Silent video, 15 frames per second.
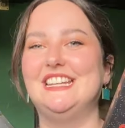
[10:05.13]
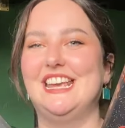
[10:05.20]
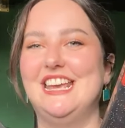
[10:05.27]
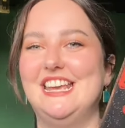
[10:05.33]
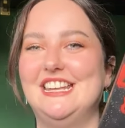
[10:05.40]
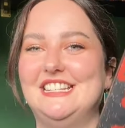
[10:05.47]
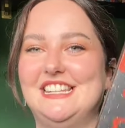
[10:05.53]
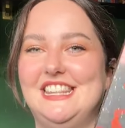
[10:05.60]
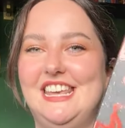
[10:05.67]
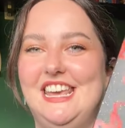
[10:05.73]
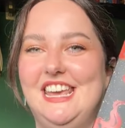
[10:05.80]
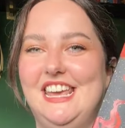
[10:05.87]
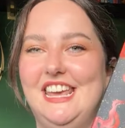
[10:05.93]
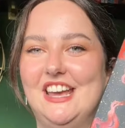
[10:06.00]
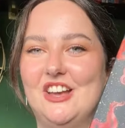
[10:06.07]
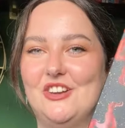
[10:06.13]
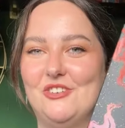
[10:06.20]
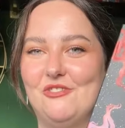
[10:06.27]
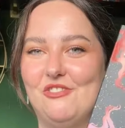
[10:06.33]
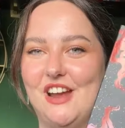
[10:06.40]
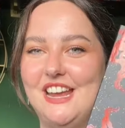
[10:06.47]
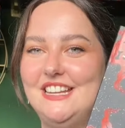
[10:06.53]
is the
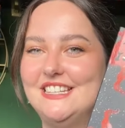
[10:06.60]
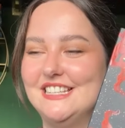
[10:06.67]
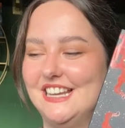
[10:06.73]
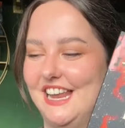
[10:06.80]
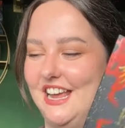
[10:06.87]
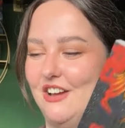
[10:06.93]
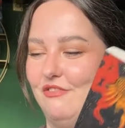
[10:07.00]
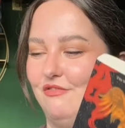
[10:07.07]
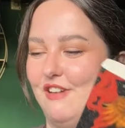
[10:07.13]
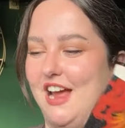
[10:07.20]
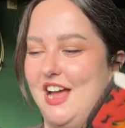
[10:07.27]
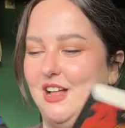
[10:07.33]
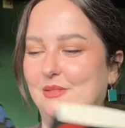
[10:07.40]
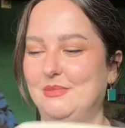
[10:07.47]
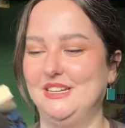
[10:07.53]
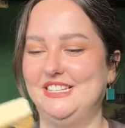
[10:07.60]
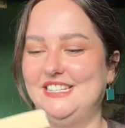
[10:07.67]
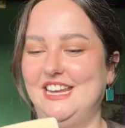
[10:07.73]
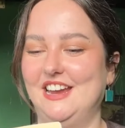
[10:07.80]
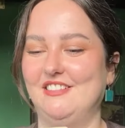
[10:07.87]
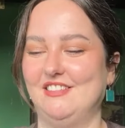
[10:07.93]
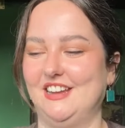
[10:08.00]
Graceling Realm
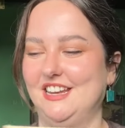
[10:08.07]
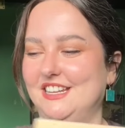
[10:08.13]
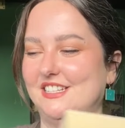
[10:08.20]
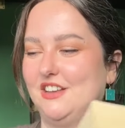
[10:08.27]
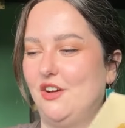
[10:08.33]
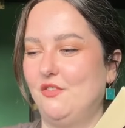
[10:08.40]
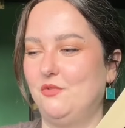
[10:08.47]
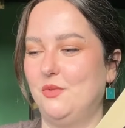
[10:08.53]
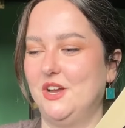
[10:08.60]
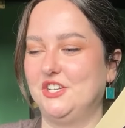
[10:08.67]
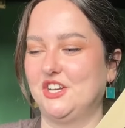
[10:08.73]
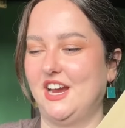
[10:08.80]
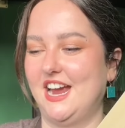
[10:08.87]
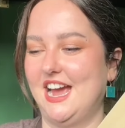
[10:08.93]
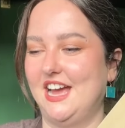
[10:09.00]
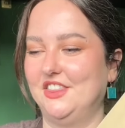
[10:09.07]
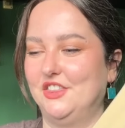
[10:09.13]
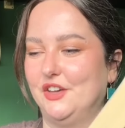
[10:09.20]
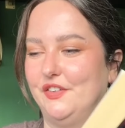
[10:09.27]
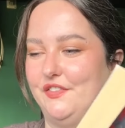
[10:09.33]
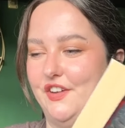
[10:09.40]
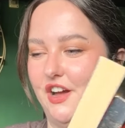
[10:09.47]
series, of which I had
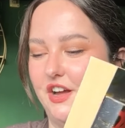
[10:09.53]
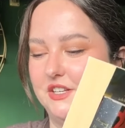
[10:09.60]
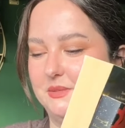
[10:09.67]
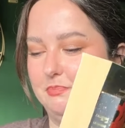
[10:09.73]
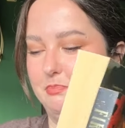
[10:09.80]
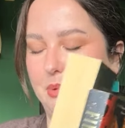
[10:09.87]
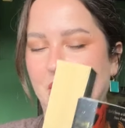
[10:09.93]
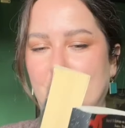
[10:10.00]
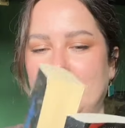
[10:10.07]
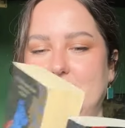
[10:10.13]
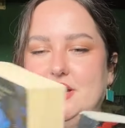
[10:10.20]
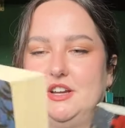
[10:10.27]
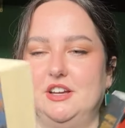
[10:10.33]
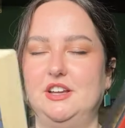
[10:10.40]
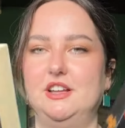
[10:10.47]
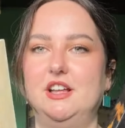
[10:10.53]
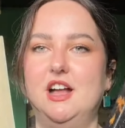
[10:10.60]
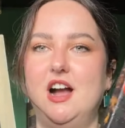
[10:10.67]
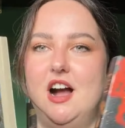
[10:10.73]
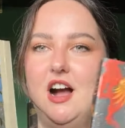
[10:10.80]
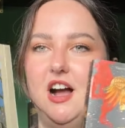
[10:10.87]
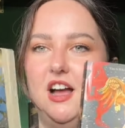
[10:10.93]
the first book.
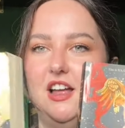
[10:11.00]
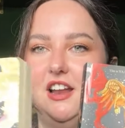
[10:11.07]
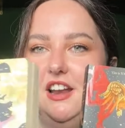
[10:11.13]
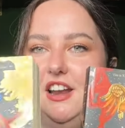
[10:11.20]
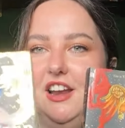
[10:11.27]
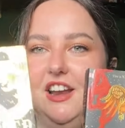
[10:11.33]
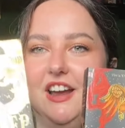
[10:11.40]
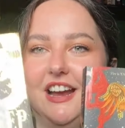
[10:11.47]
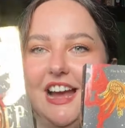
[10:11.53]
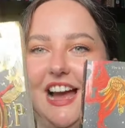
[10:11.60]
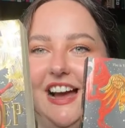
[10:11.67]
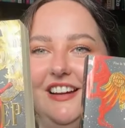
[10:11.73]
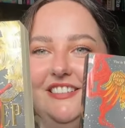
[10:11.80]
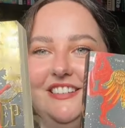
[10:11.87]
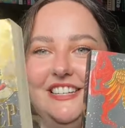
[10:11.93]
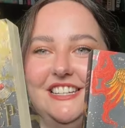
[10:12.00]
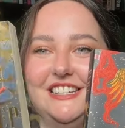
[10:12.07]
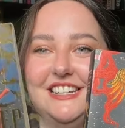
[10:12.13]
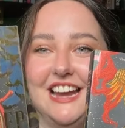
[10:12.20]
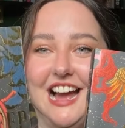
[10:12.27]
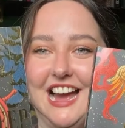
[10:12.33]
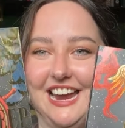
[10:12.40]
Look how
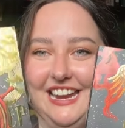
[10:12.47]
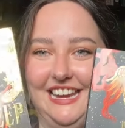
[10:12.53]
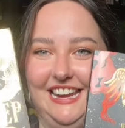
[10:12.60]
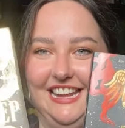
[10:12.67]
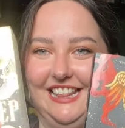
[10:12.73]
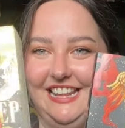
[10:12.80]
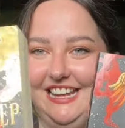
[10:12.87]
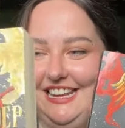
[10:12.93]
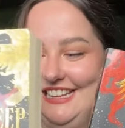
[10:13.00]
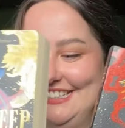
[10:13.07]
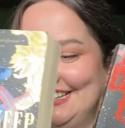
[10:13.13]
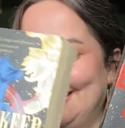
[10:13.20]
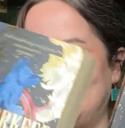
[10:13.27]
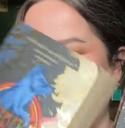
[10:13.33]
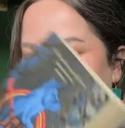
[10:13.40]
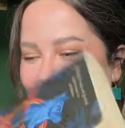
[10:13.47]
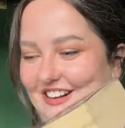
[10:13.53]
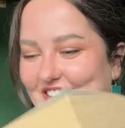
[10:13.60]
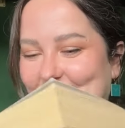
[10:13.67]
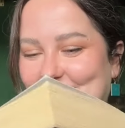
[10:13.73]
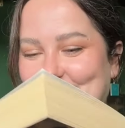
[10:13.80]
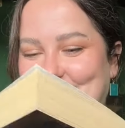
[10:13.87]
shiny these are.
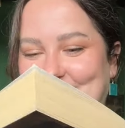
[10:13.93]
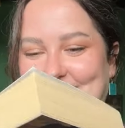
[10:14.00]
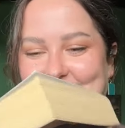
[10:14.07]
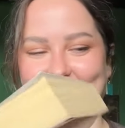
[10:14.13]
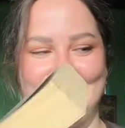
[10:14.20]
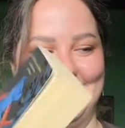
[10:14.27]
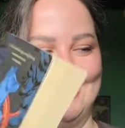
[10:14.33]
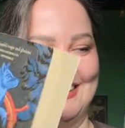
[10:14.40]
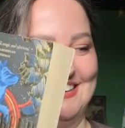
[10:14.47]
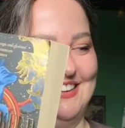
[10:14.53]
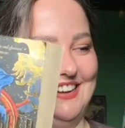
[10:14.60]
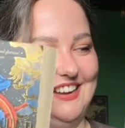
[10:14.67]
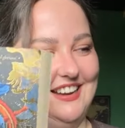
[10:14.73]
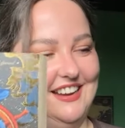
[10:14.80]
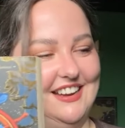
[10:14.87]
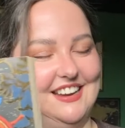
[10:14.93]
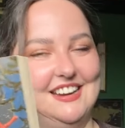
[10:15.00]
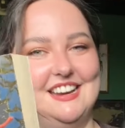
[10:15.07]
Oh my God.